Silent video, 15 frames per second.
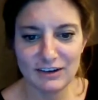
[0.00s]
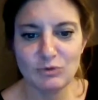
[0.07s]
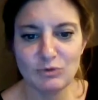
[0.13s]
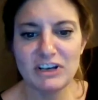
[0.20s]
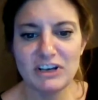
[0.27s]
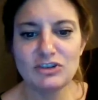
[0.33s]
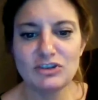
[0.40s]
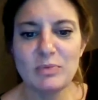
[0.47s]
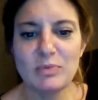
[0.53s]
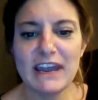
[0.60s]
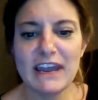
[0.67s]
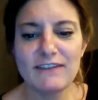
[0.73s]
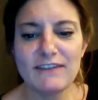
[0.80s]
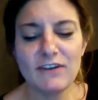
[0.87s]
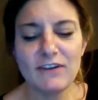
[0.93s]
What did you
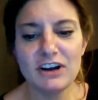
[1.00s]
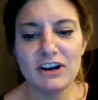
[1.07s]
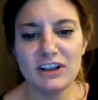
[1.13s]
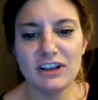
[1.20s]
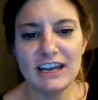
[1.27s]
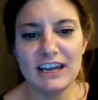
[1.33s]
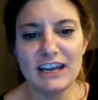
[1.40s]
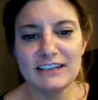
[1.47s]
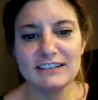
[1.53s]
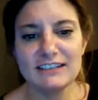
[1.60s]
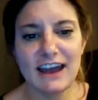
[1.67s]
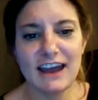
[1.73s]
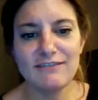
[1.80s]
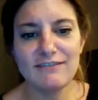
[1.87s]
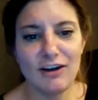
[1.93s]
pick for your
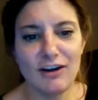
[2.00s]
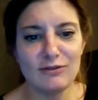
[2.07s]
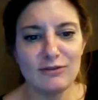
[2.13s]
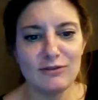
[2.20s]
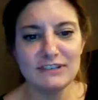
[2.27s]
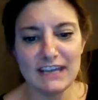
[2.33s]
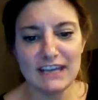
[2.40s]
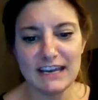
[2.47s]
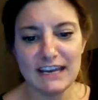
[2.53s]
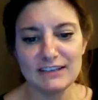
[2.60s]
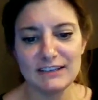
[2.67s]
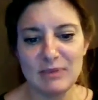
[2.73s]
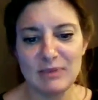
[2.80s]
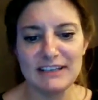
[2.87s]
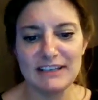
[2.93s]
list? Out of all those
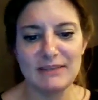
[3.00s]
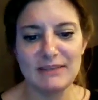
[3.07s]
things, pick